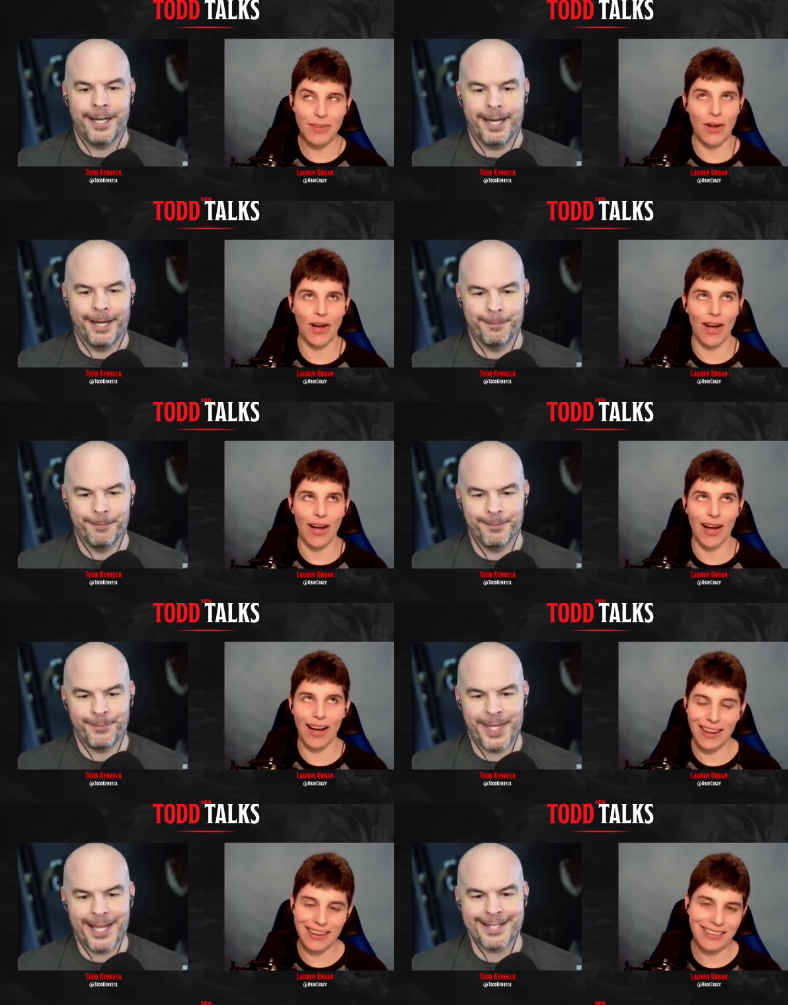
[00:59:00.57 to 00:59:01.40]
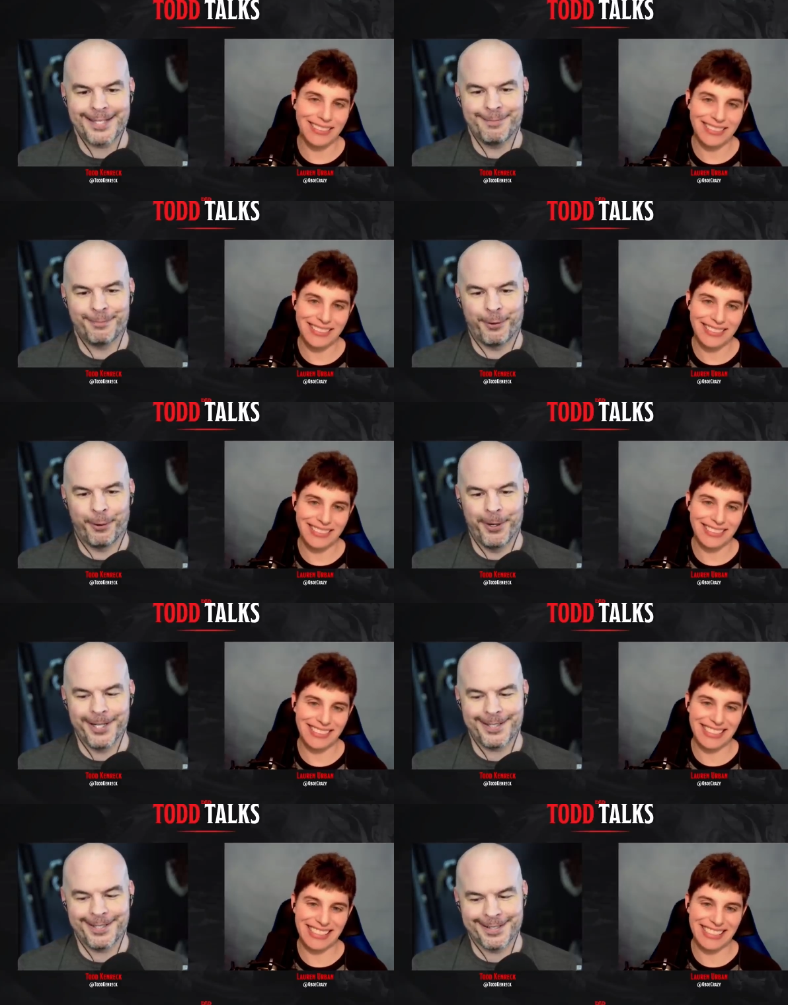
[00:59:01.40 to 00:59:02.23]
Speaker 1: no, um, it's
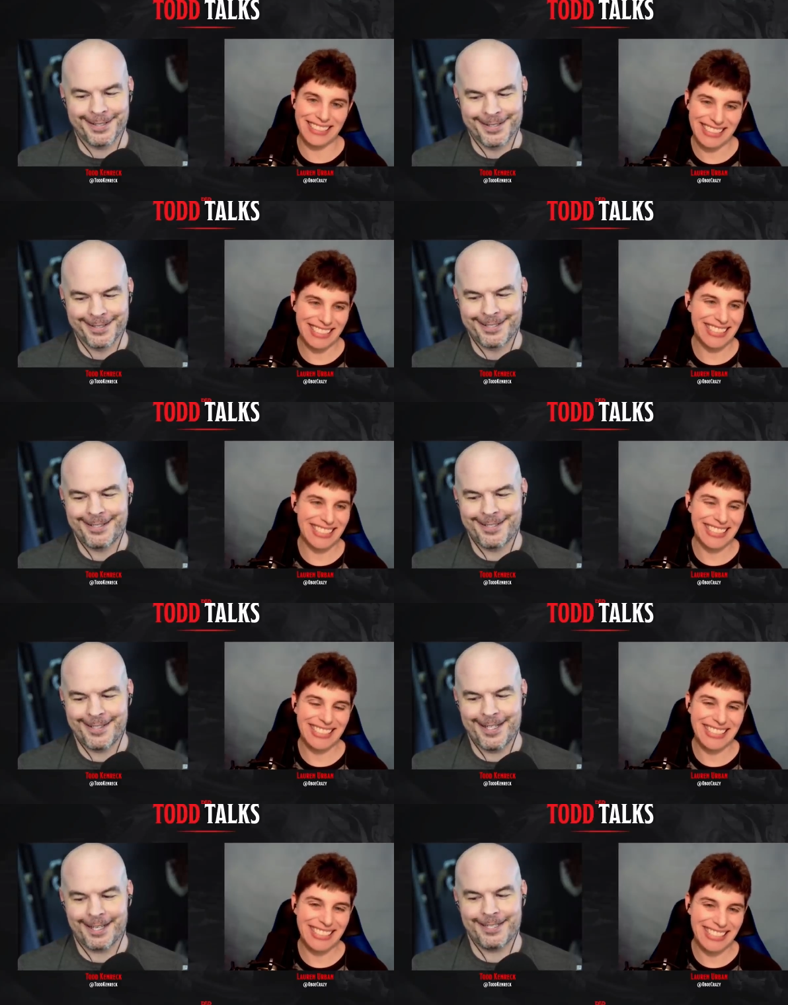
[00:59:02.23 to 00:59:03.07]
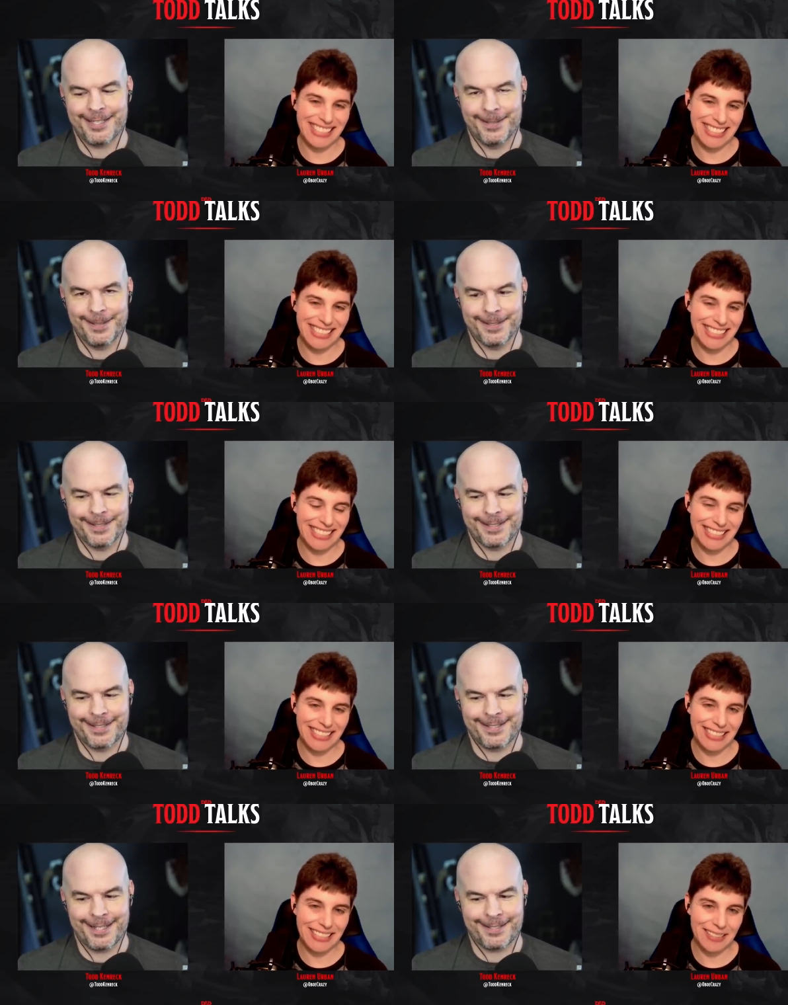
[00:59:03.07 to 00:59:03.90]
important to stick to your
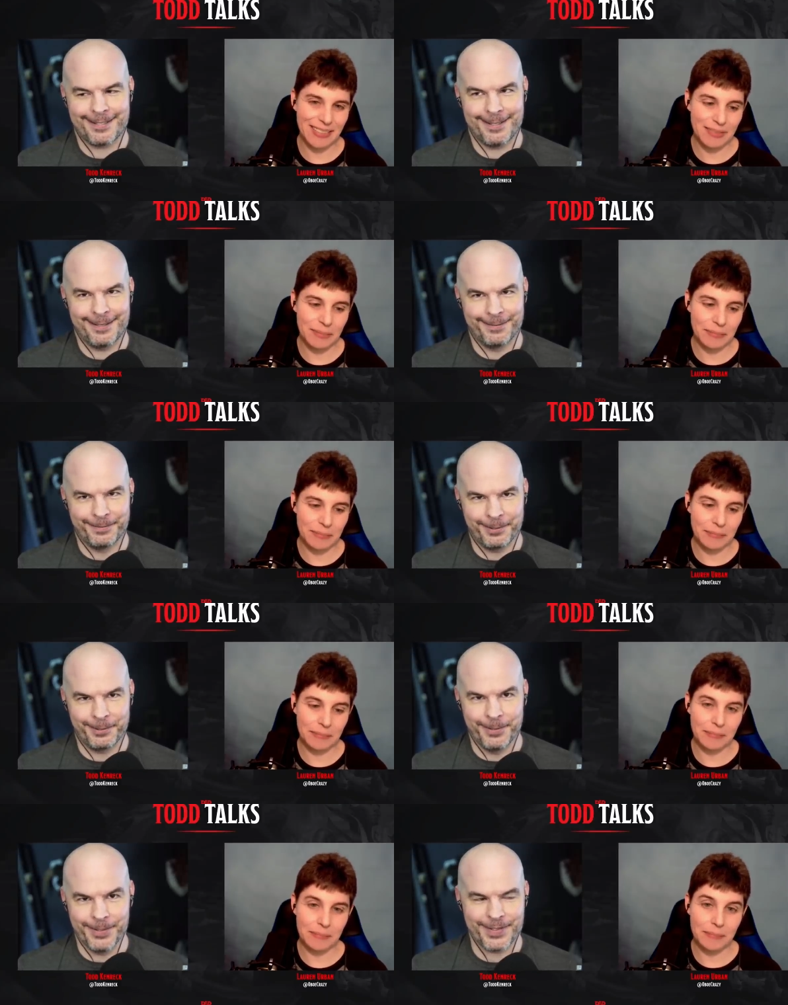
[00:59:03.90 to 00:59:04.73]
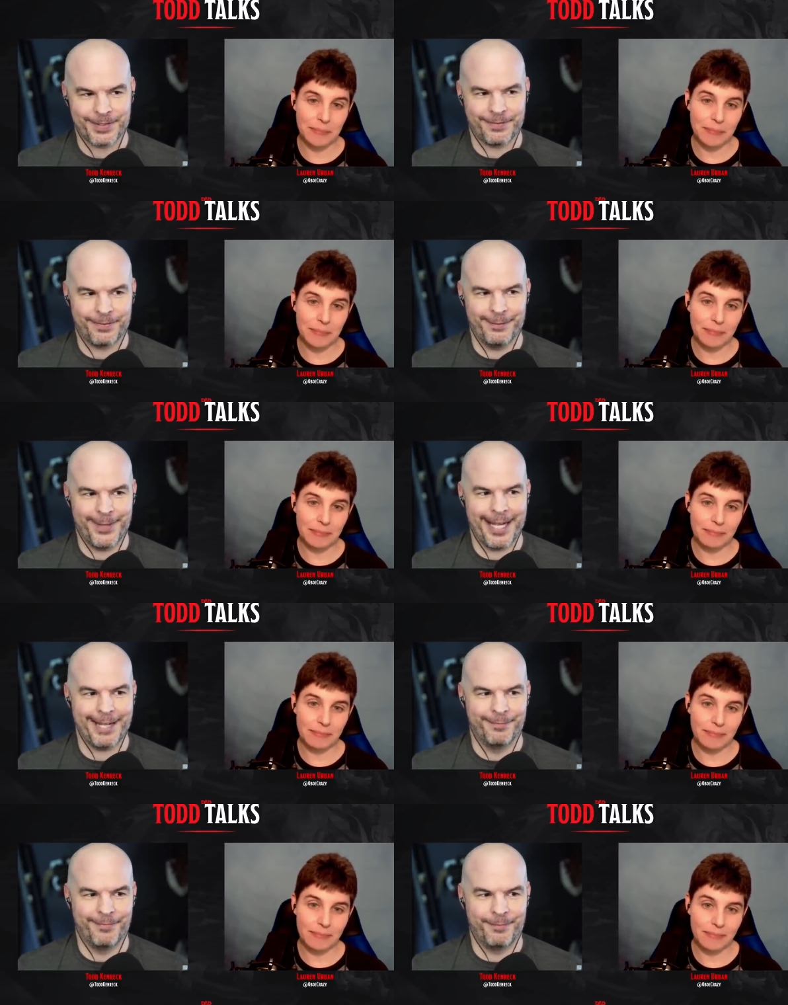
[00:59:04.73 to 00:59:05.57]
stick to the rules for
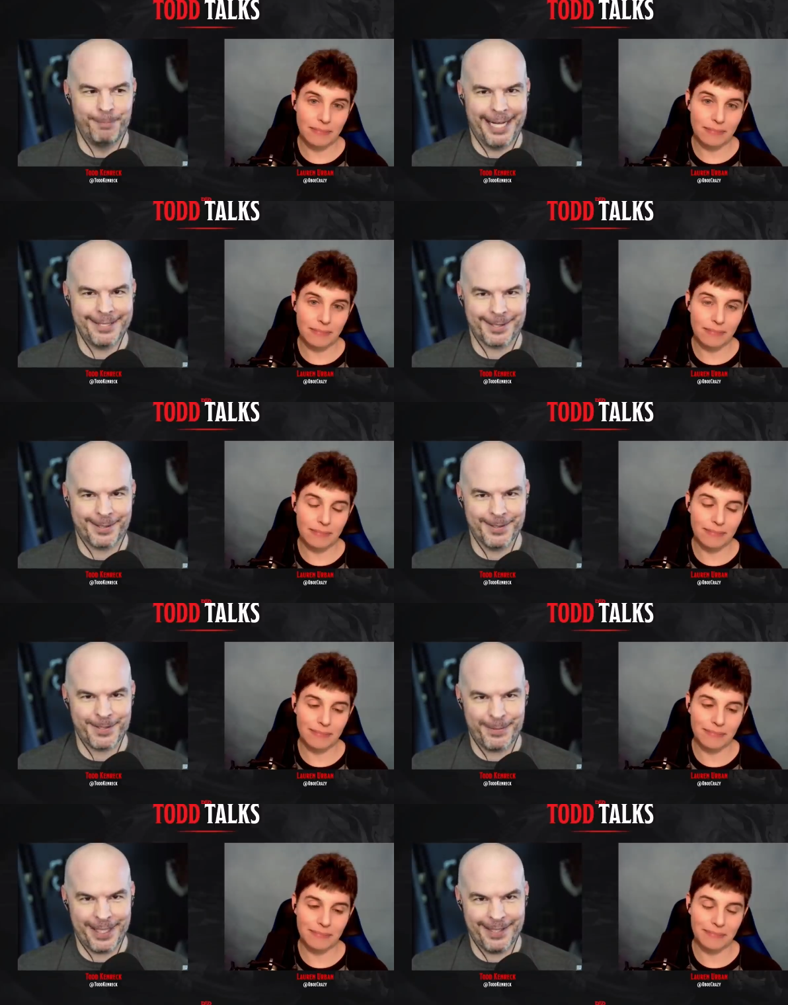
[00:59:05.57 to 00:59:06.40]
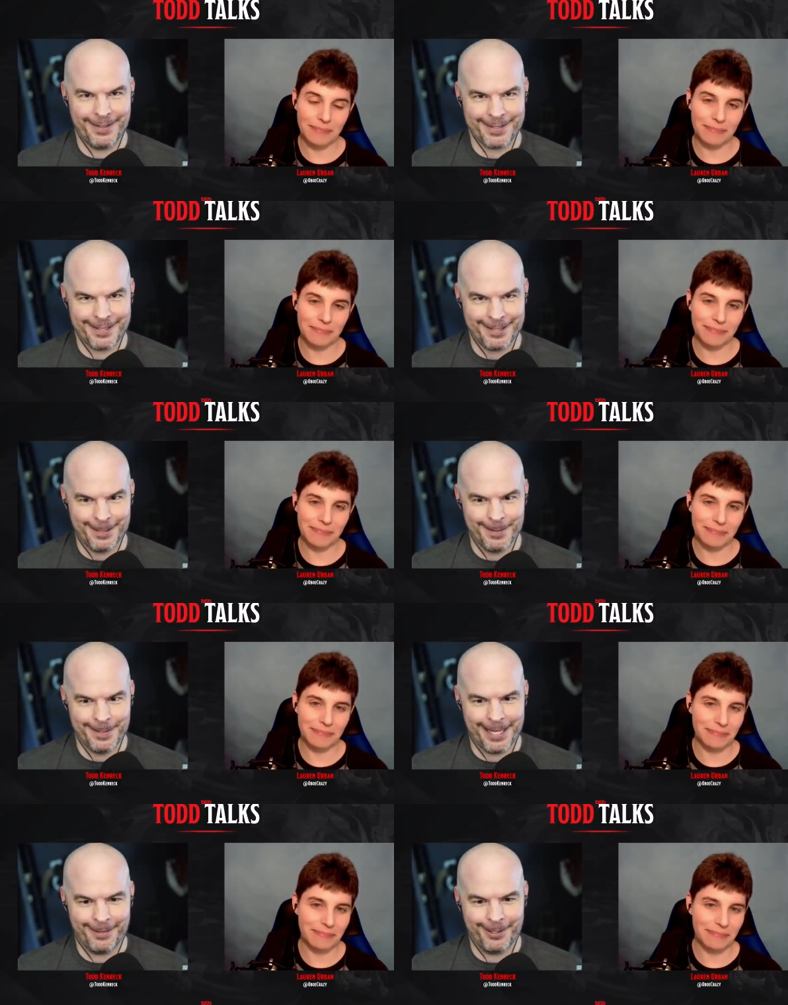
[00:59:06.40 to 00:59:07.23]
ma- magical spells and
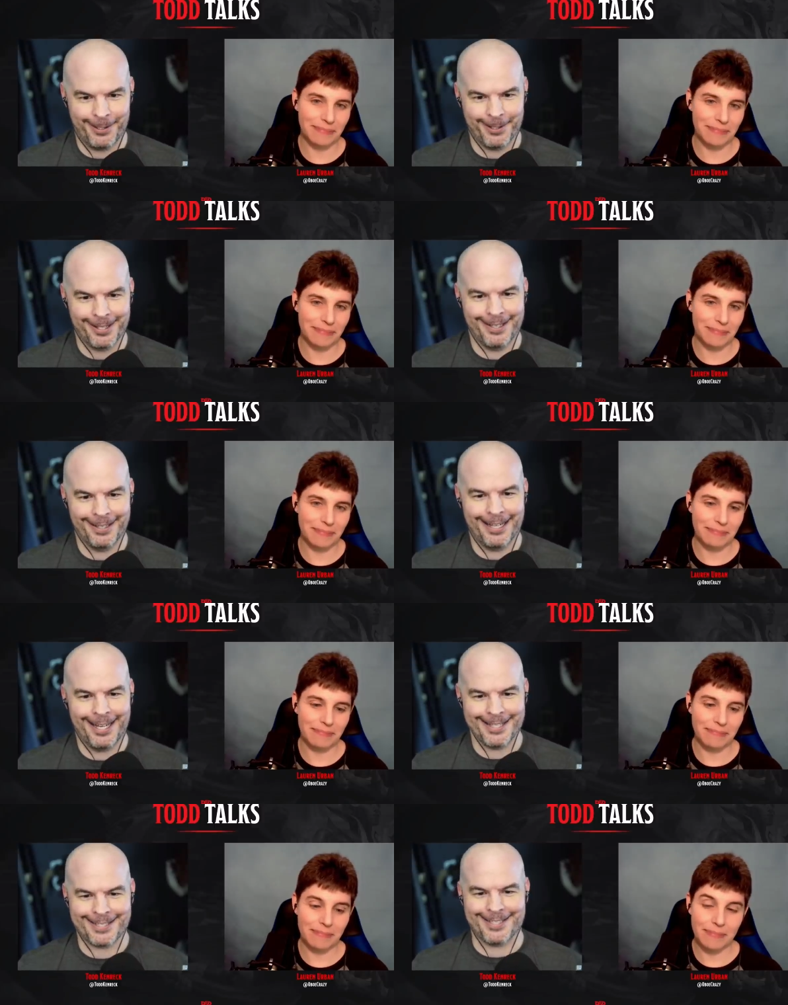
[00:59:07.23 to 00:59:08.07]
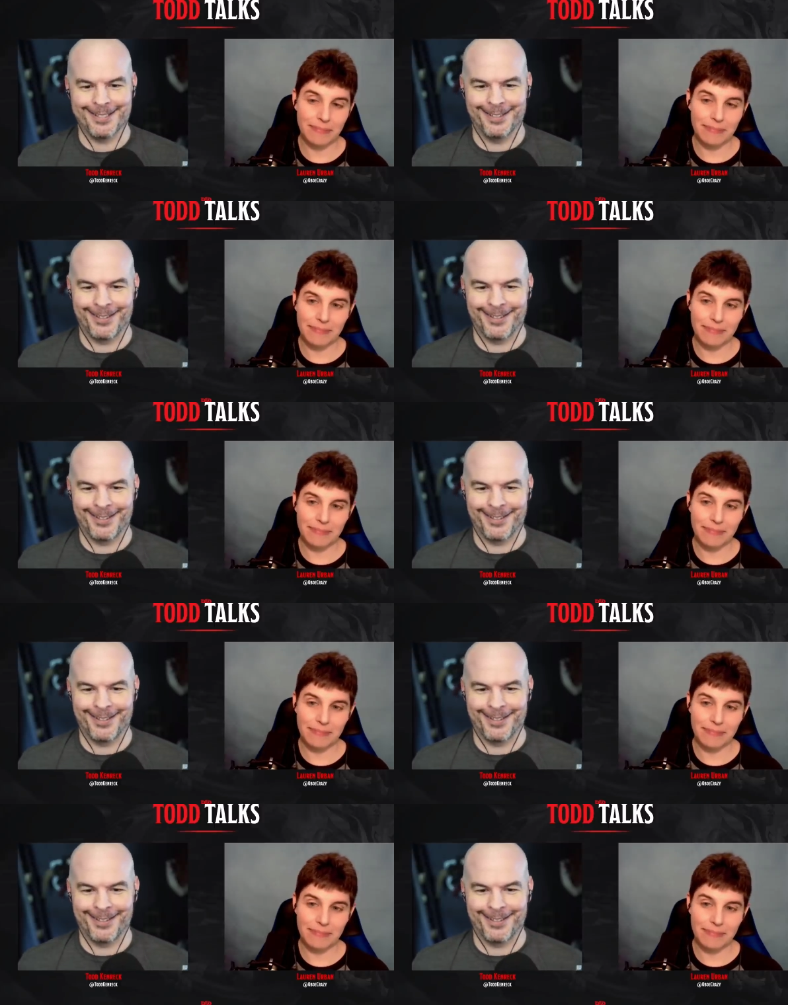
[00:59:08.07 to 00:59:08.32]
know how long they last